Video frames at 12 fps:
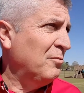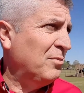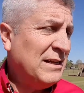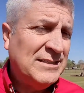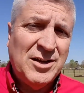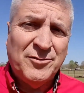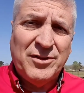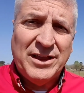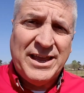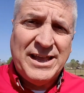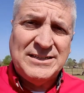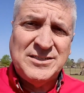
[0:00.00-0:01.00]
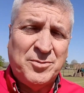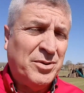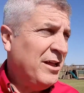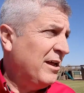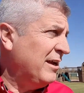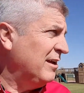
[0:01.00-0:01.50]
place here for the kids to
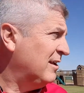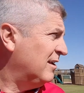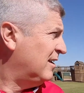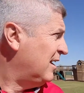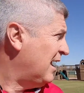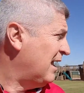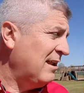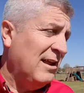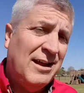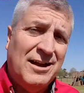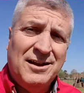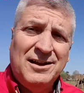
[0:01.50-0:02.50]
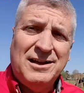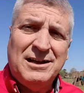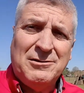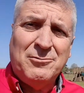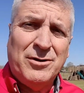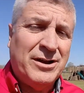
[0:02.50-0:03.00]
play, and
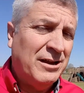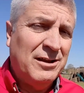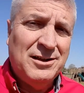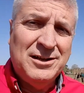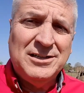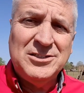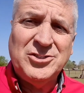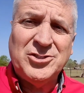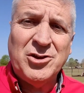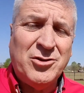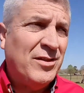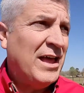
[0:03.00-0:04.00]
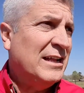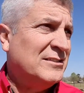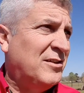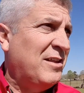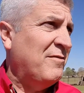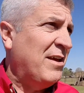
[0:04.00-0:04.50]
wanted to show you that.
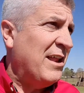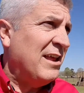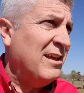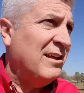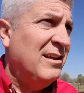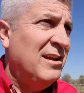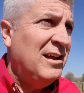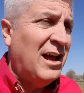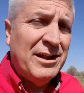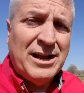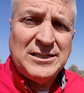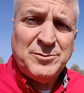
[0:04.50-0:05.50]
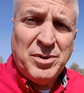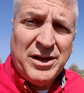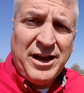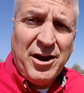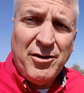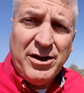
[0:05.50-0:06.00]
So they've got a nice
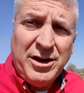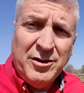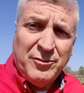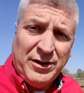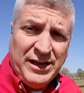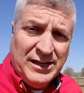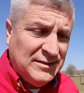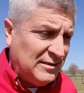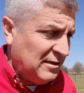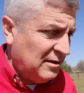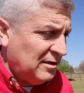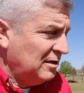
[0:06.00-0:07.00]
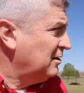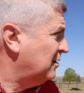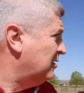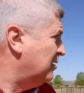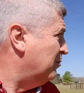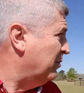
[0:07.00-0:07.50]
play area here for kids.
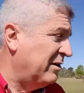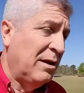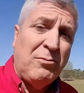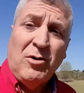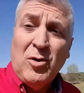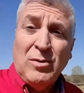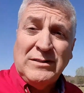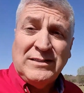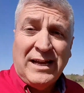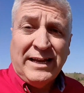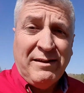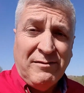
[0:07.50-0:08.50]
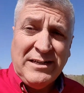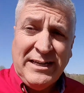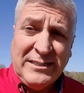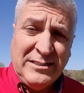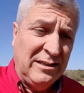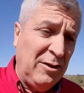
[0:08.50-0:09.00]
But I'm gonna go inside and
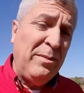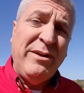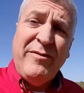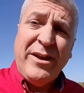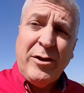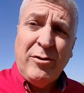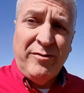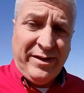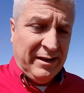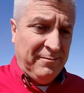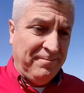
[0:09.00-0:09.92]
get you a little bit of video of it.